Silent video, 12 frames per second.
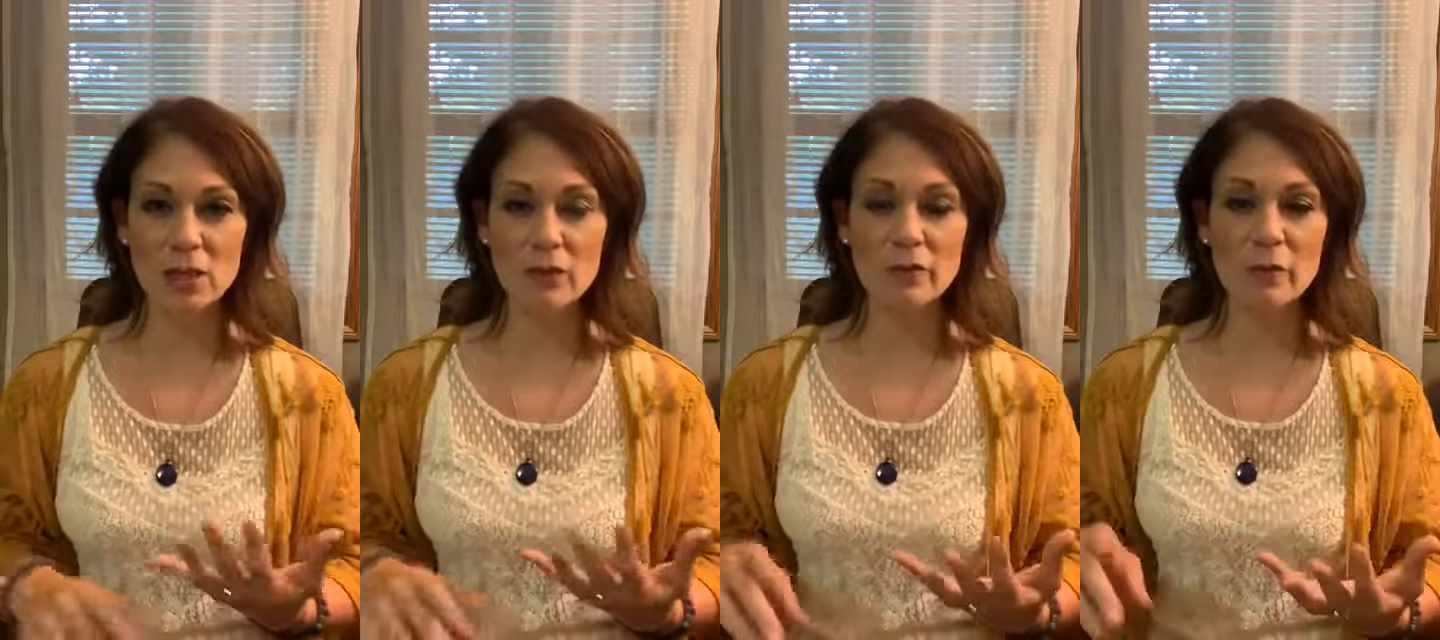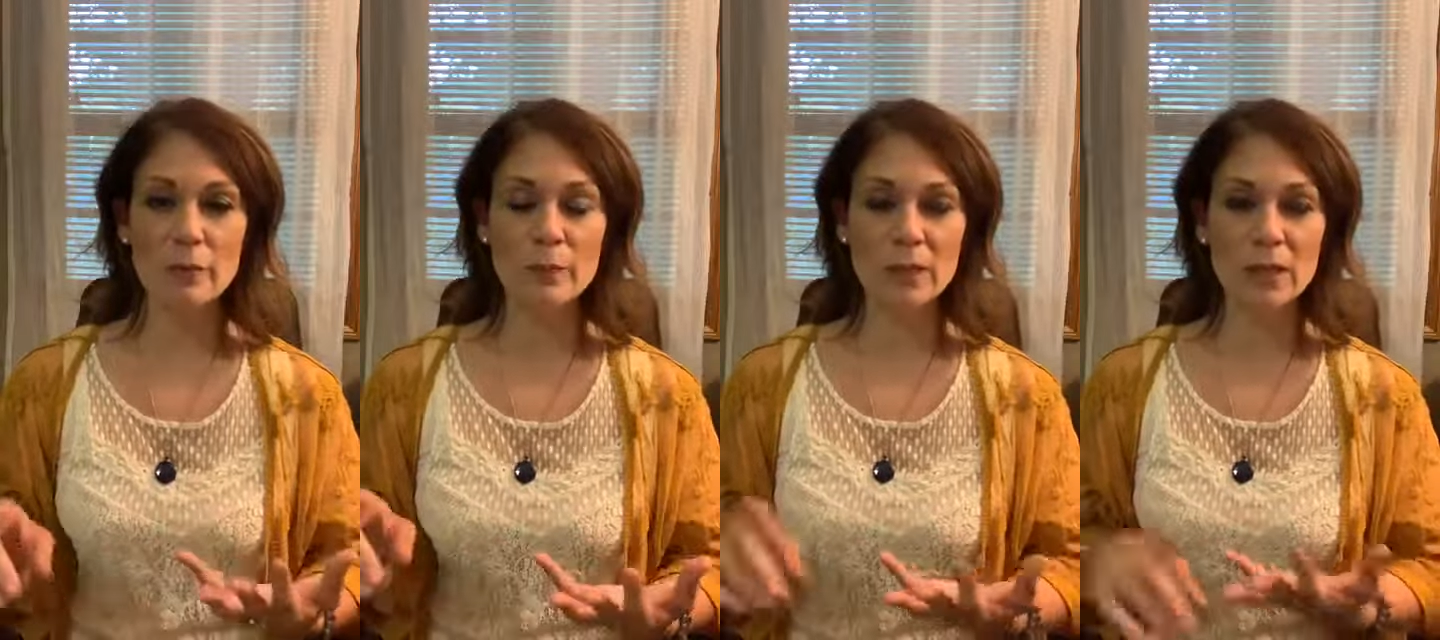you don't have
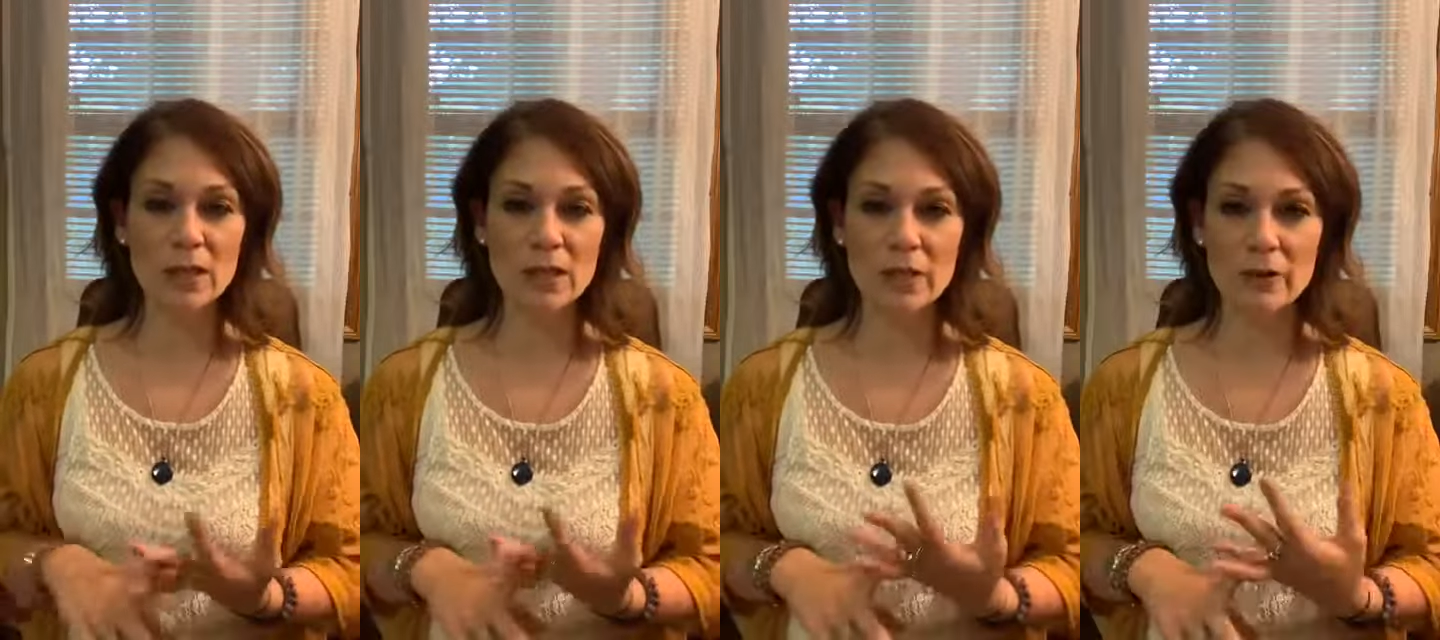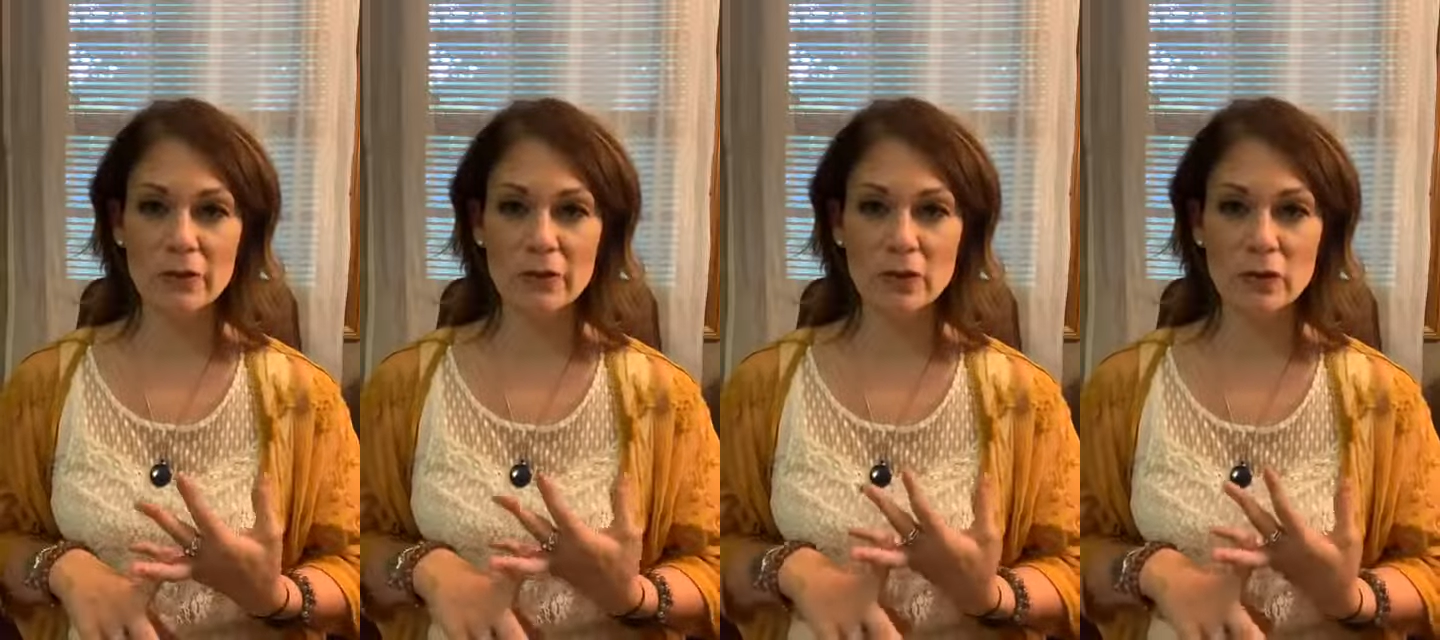to be anything
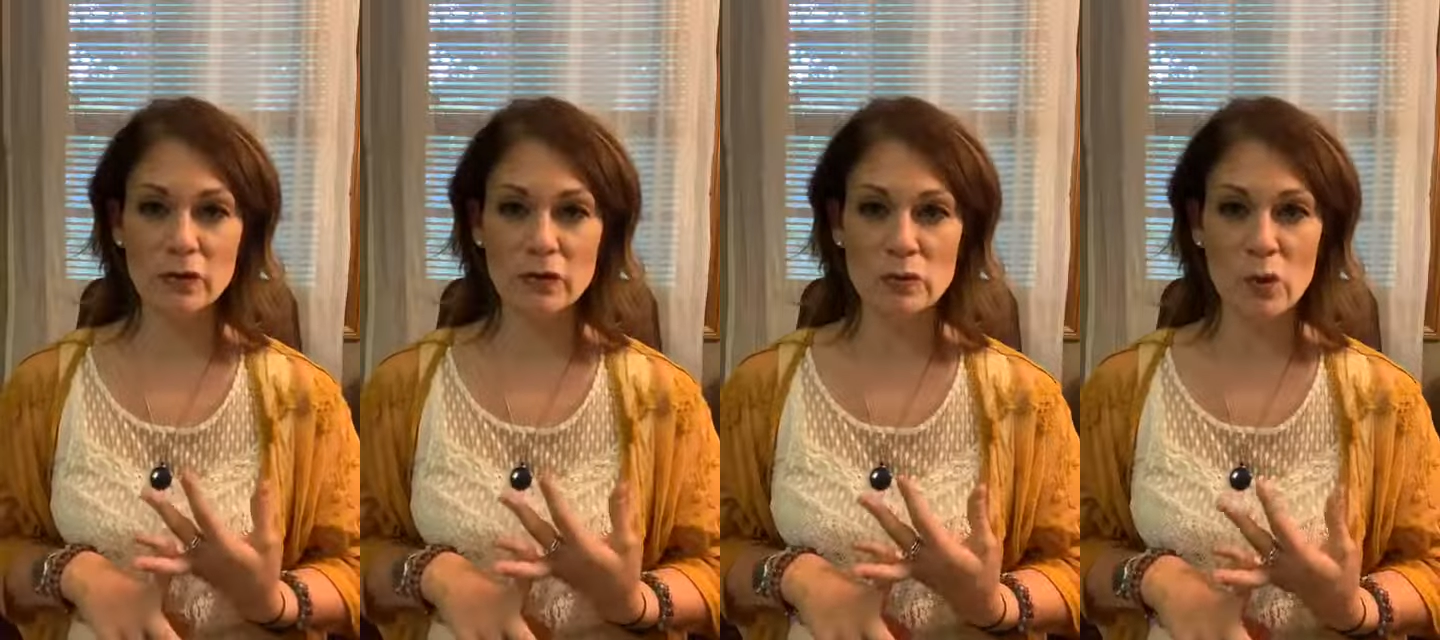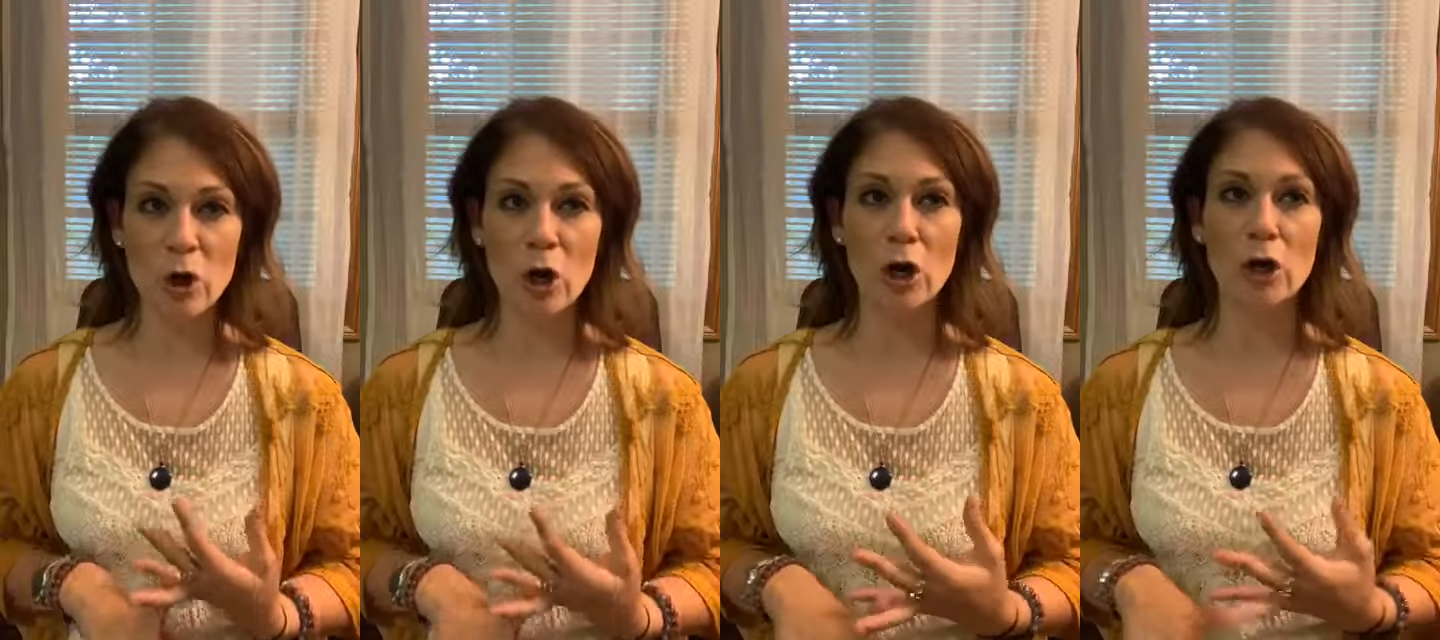other than who you
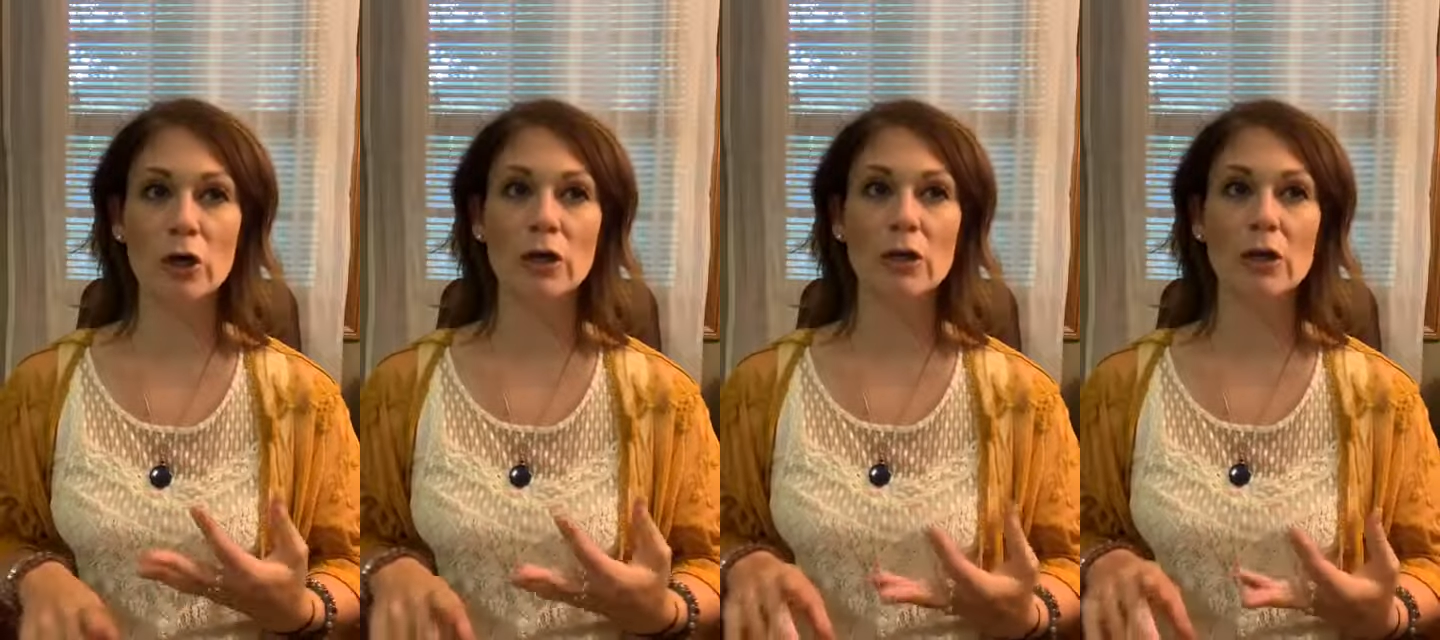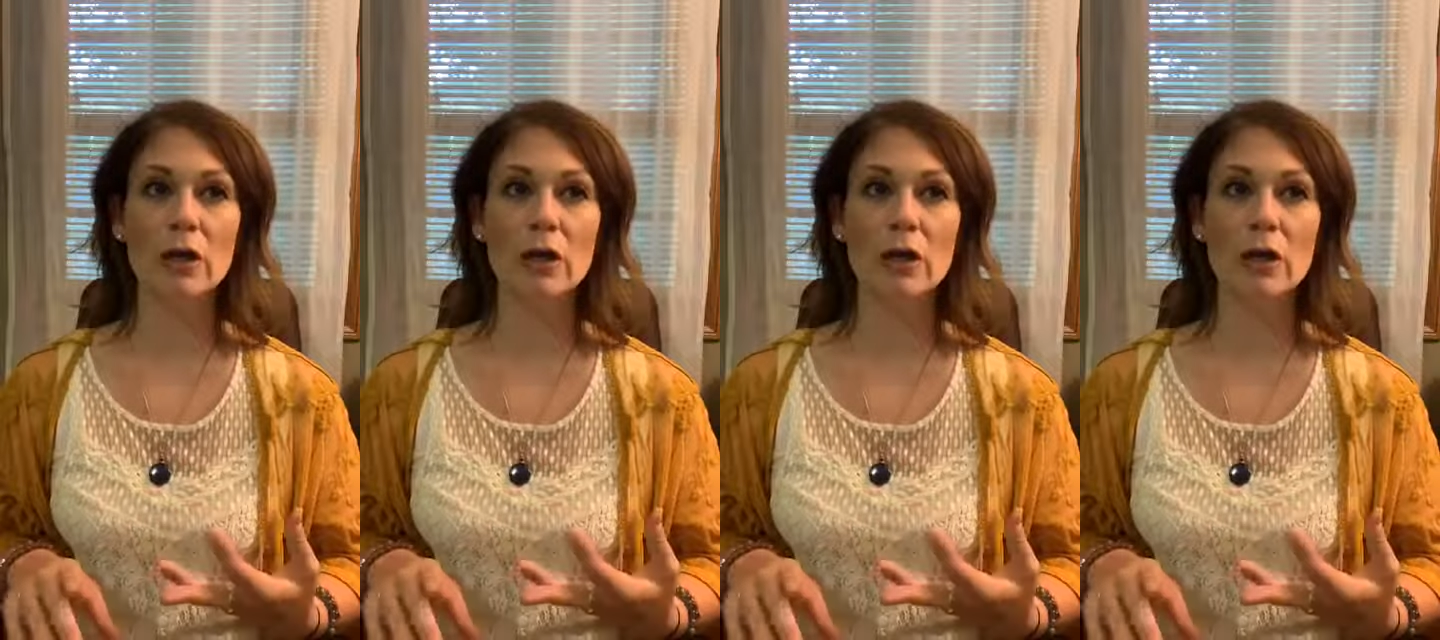are,